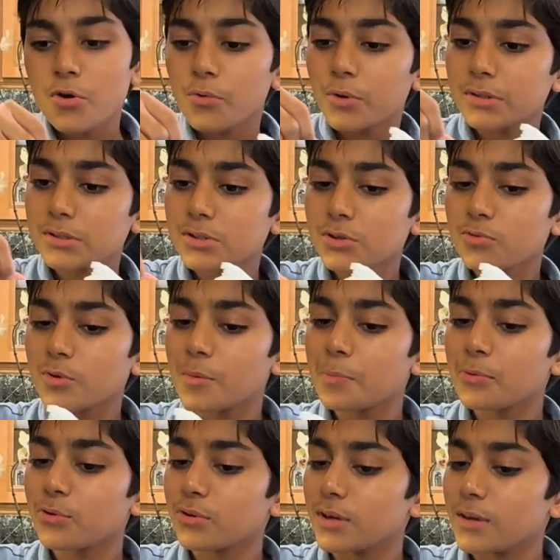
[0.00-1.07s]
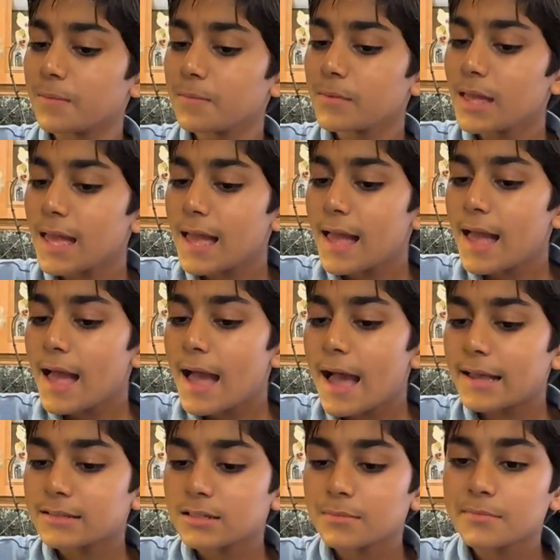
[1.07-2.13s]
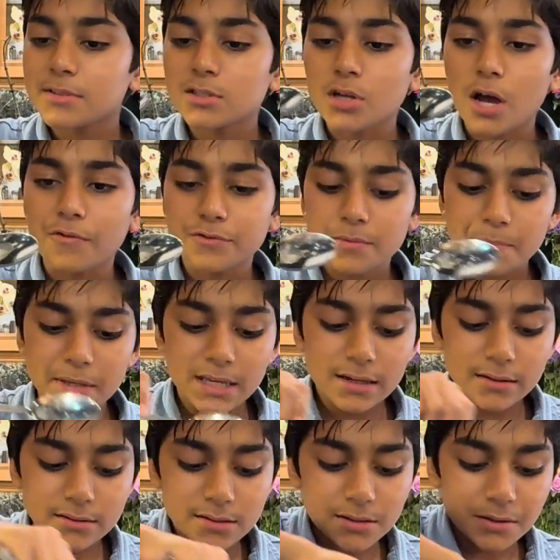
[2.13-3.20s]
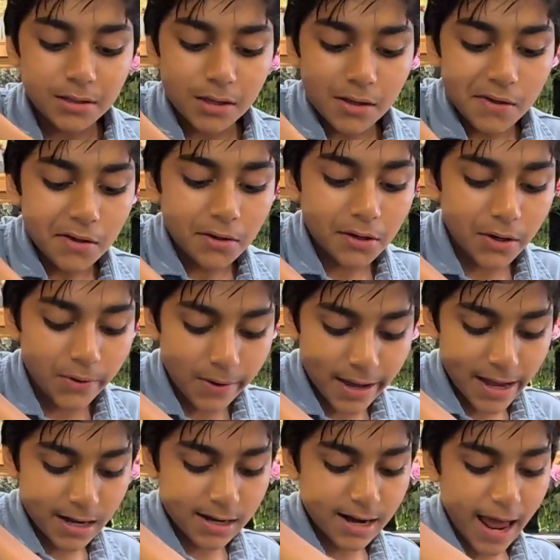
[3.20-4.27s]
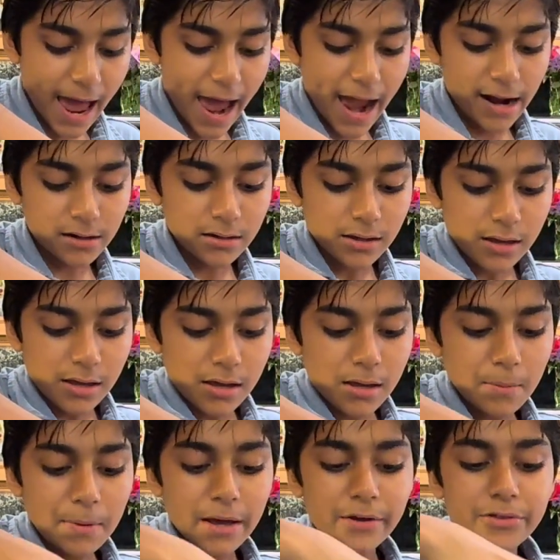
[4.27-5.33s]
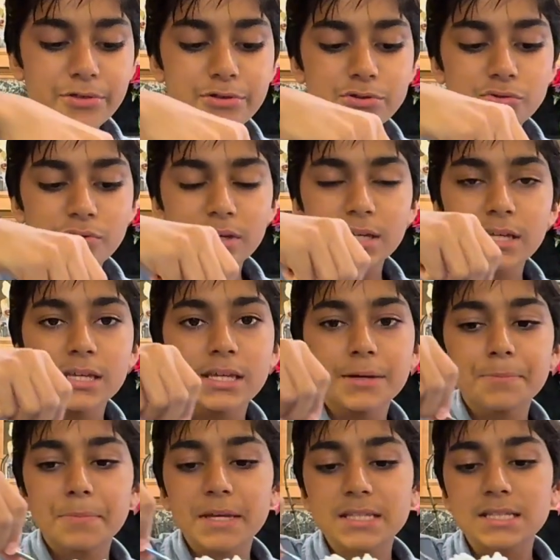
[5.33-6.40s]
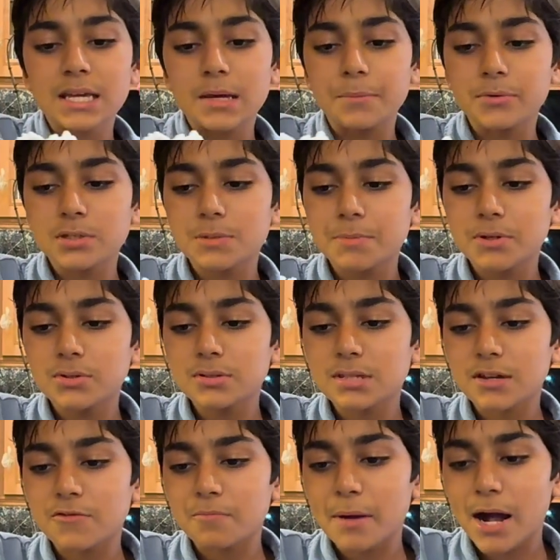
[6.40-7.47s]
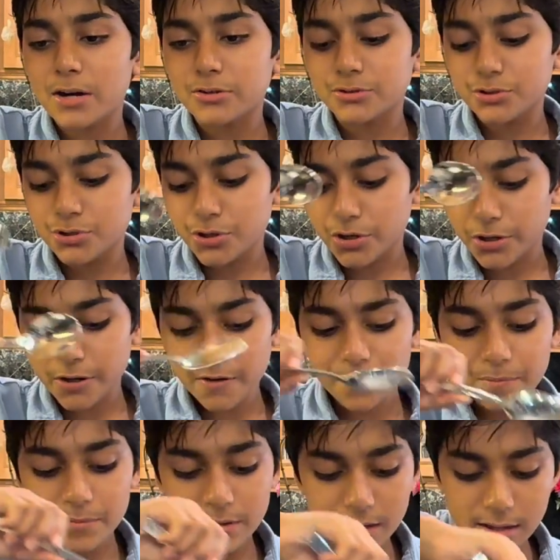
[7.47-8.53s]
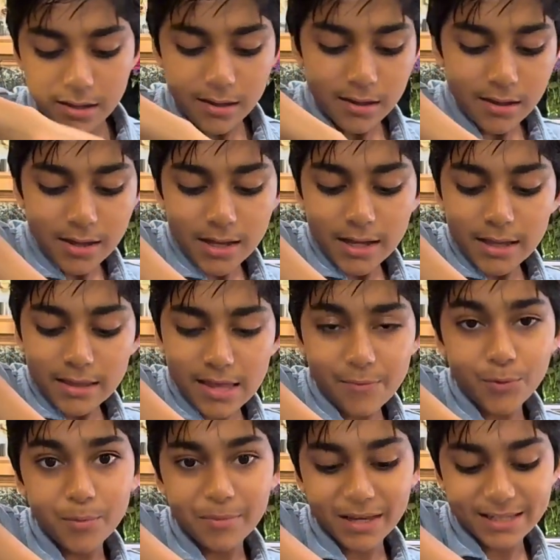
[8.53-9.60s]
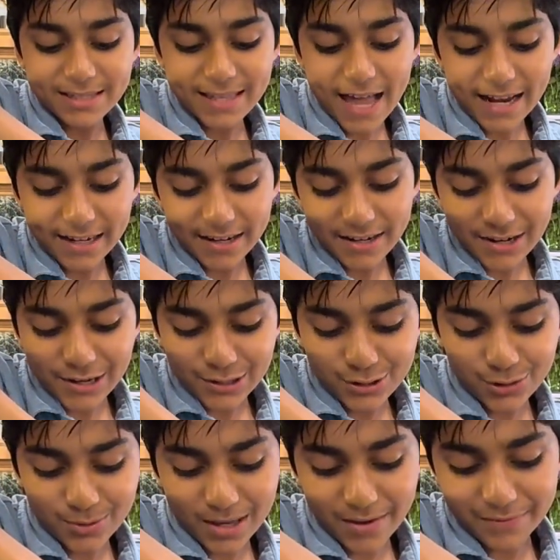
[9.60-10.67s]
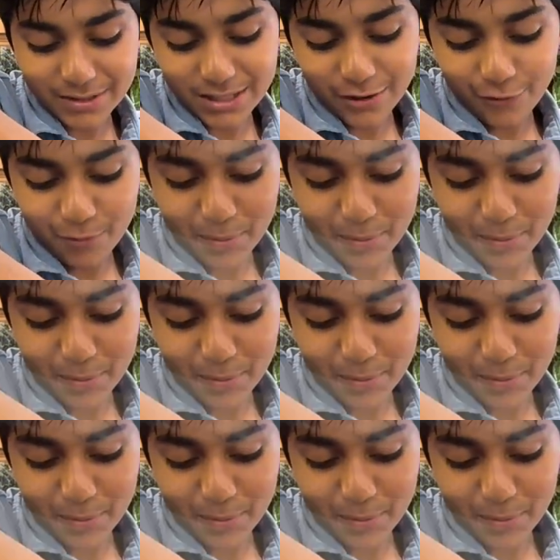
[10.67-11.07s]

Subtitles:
Once your whipped cream has some soft peaks, go ahead and add about 3 heaping tablespoons of powdered sugar. Then we'll mix that in until we have stiff